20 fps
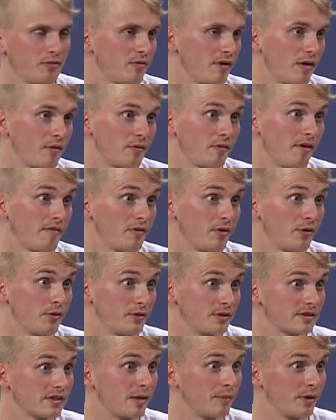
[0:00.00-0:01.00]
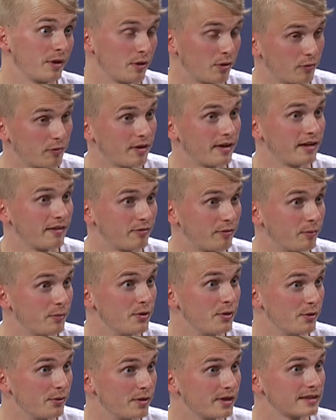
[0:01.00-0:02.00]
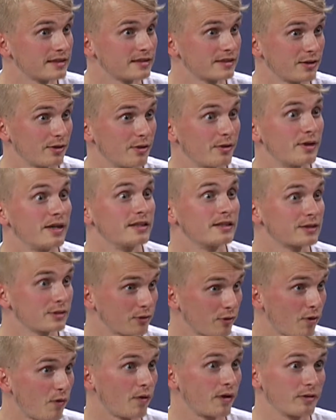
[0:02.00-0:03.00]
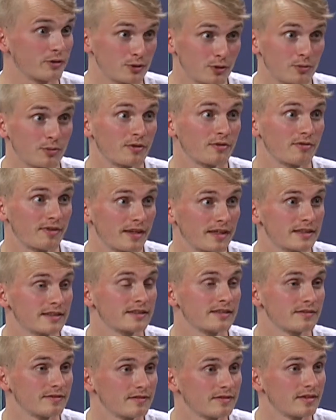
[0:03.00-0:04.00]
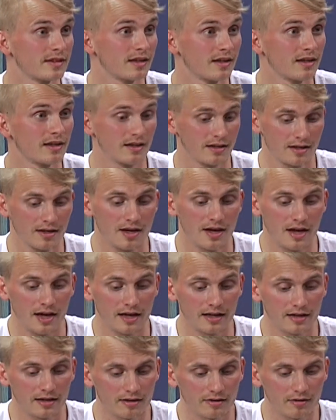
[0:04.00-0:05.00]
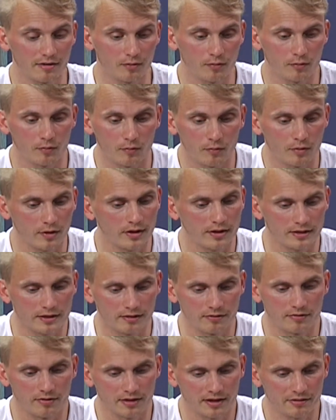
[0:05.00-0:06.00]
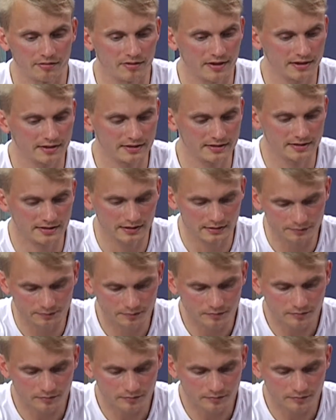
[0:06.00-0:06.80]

of our revenue is coming already from US. So it's okay. growing super fast. Oh, it is growing? And the funny fact is that